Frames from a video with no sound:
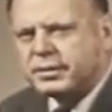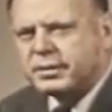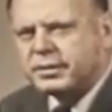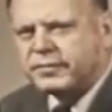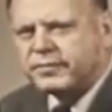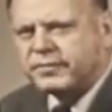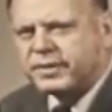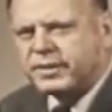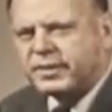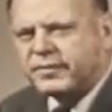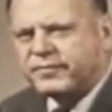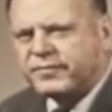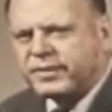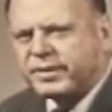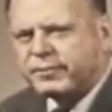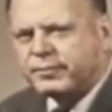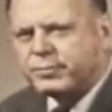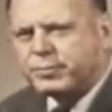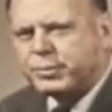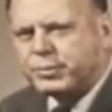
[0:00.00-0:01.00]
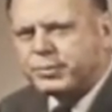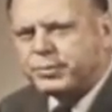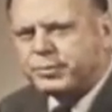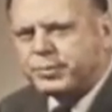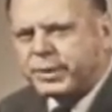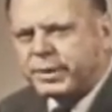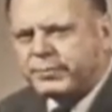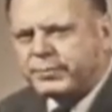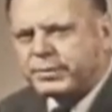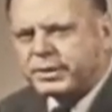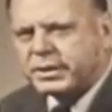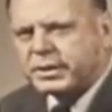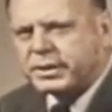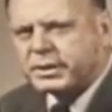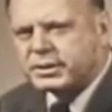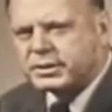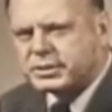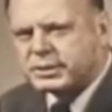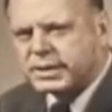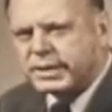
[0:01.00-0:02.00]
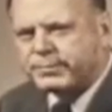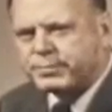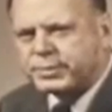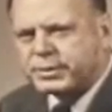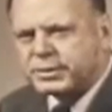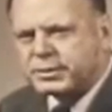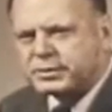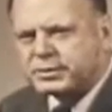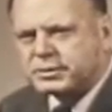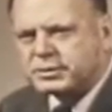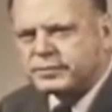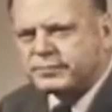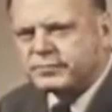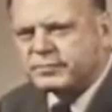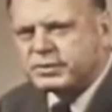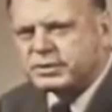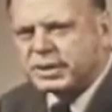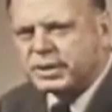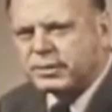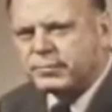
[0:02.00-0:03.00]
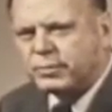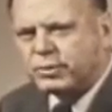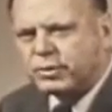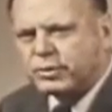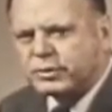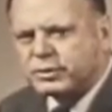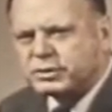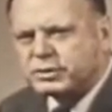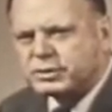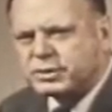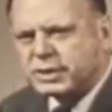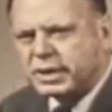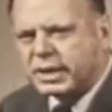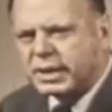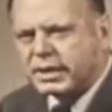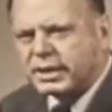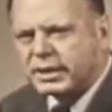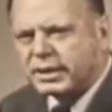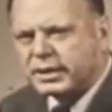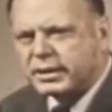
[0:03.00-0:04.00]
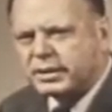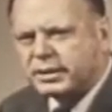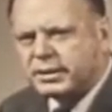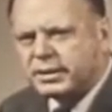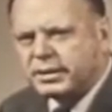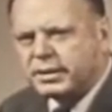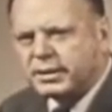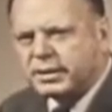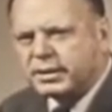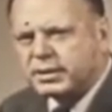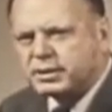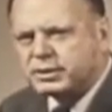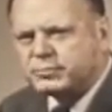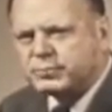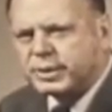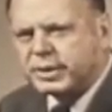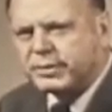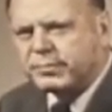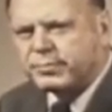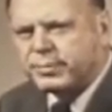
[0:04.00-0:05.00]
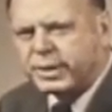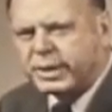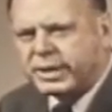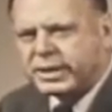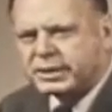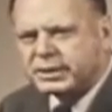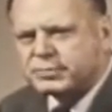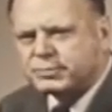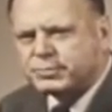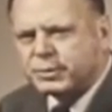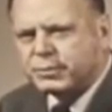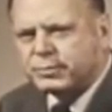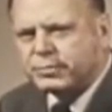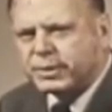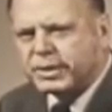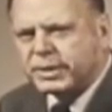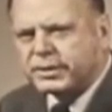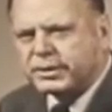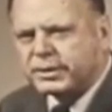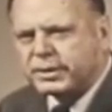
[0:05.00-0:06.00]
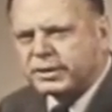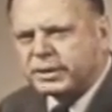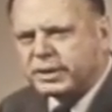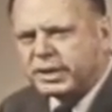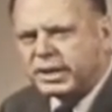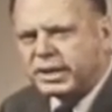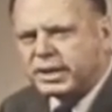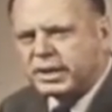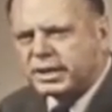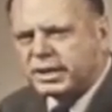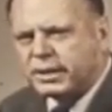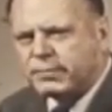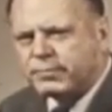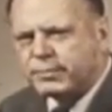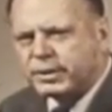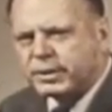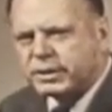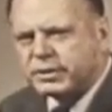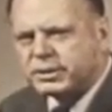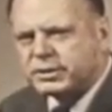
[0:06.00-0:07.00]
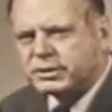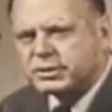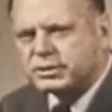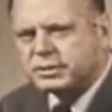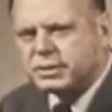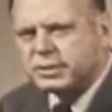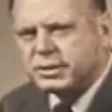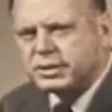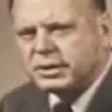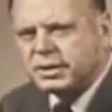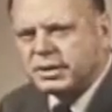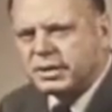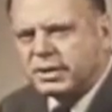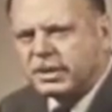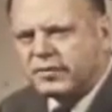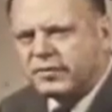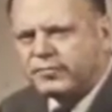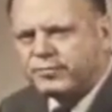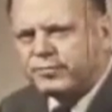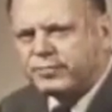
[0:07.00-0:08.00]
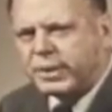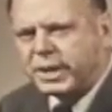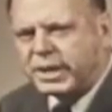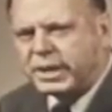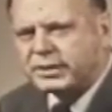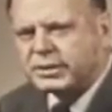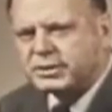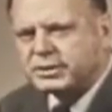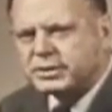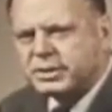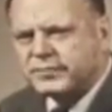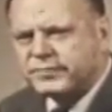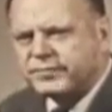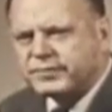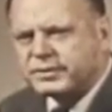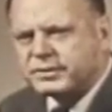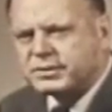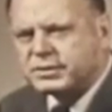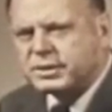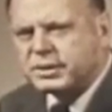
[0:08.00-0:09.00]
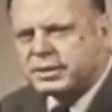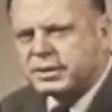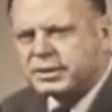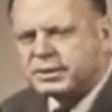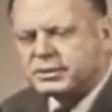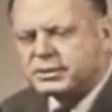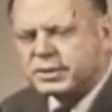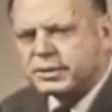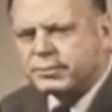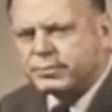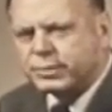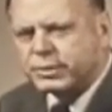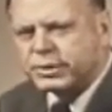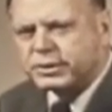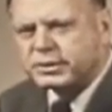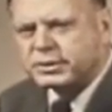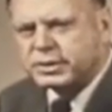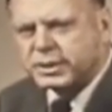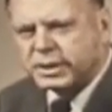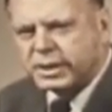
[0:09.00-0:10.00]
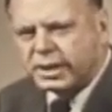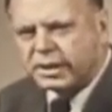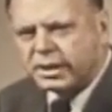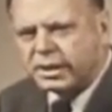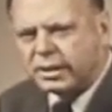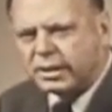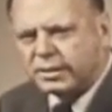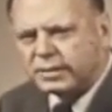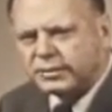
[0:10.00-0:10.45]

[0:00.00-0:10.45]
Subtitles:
The very favorable public acceptance of General Motors styling is made possible by the unique combination of policy, facilities, and personnel.